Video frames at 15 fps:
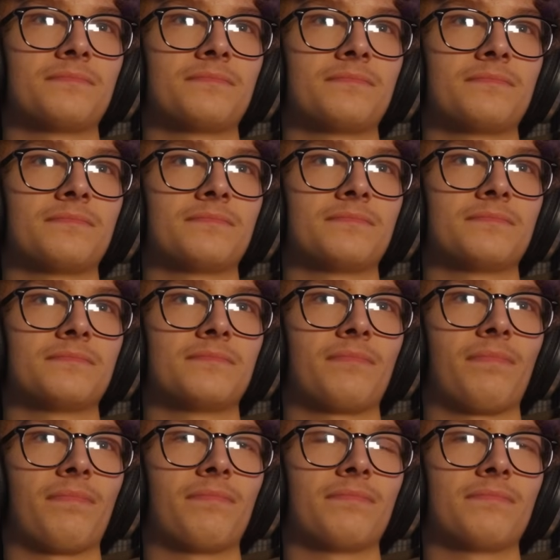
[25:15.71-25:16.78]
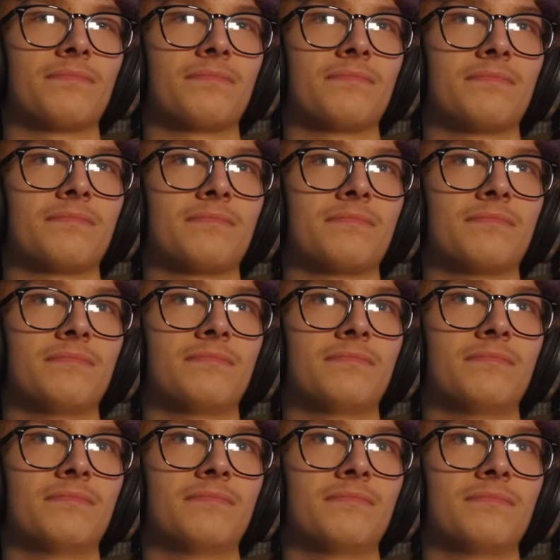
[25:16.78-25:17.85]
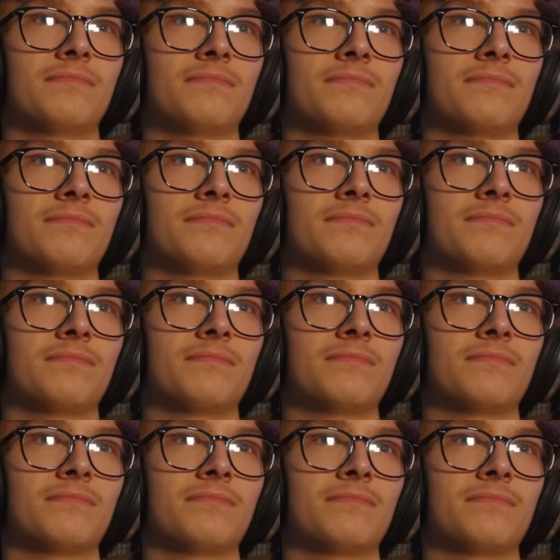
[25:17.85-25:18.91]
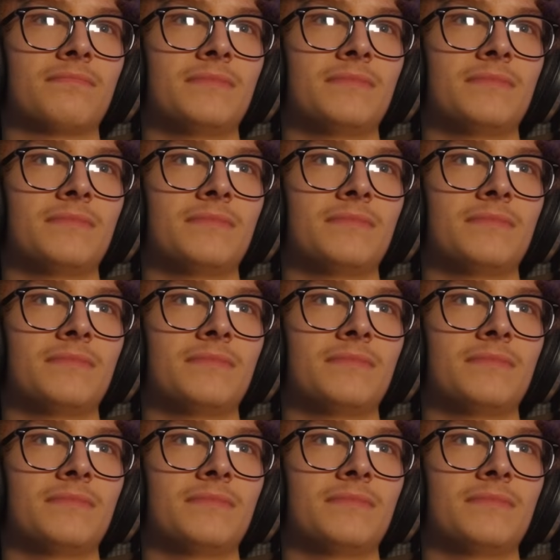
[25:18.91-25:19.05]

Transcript: [no speech]